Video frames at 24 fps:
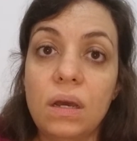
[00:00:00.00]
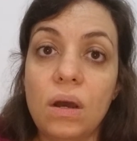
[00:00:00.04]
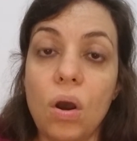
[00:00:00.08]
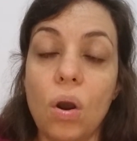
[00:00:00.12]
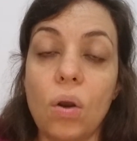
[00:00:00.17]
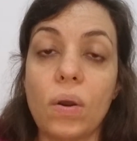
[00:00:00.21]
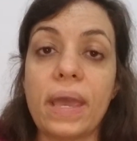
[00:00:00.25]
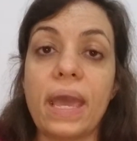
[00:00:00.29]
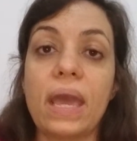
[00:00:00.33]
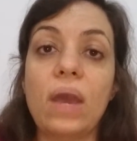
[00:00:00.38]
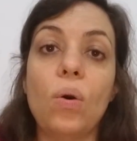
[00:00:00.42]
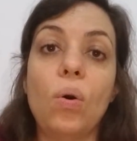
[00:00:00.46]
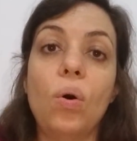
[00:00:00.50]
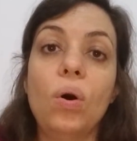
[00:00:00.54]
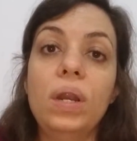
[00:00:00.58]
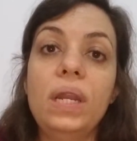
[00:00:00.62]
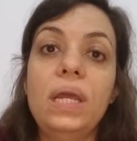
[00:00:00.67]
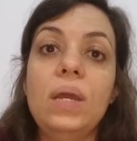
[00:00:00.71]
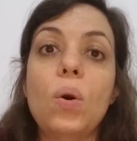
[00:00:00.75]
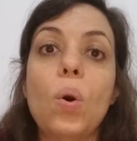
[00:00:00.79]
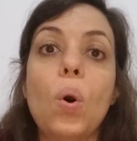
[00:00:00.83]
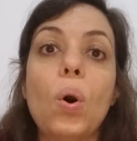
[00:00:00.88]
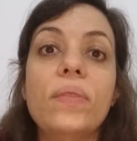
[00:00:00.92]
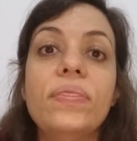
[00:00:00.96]
Okay,
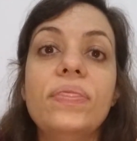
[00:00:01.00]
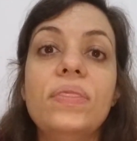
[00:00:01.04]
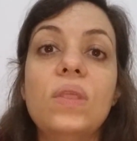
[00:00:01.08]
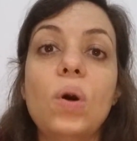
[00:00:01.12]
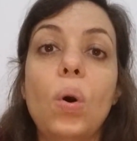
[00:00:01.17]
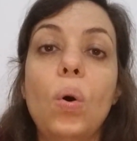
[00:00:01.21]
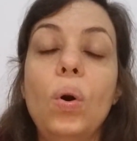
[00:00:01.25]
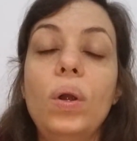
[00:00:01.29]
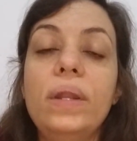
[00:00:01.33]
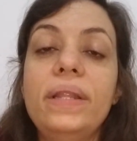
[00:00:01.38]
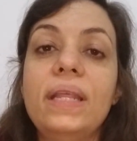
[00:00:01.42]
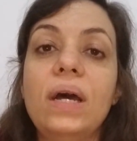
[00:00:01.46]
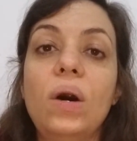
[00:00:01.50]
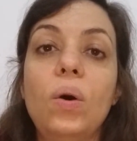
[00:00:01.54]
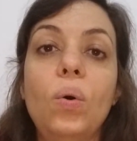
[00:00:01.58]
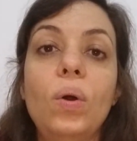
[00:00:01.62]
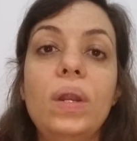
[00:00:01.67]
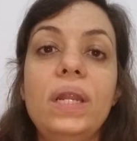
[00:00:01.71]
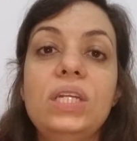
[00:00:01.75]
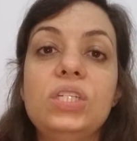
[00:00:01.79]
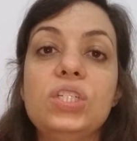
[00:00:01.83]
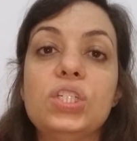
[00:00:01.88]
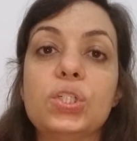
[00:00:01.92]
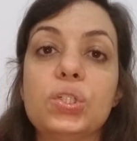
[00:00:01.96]
the
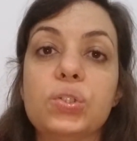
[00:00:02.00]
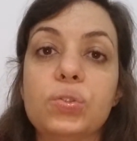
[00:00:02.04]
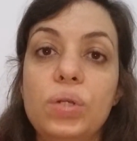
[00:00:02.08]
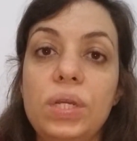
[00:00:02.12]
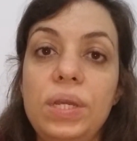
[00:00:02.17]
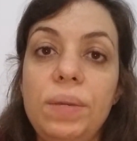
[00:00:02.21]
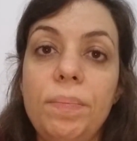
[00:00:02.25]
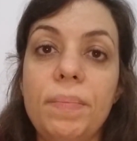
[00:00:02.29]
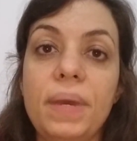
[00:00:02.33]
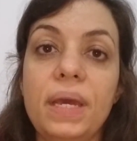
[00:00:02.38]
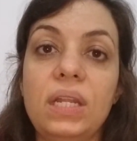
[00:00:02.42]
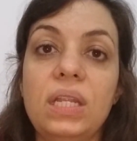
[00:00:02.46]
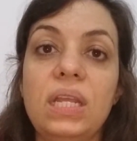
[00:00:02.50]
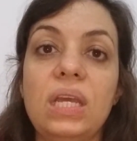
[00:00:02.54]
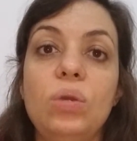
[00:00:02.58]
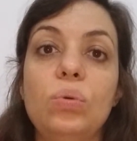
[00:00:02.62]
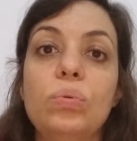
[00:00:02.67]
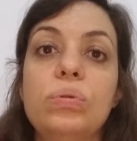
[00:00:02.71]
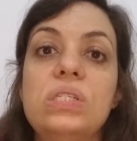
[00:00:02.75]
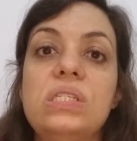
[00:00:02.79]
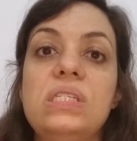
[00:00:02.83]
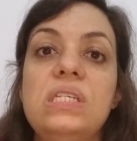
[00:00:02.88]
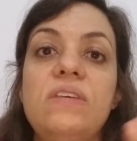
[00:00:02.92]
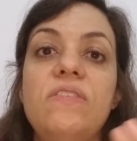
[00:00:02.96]
only treatment that
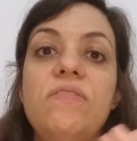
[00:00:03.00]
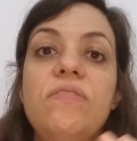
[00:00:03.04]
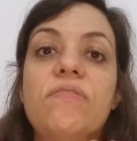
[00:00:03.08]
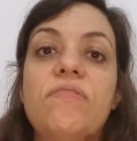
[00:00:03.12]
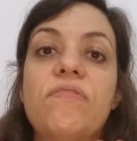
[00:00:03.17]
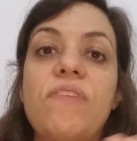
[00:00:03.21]
you see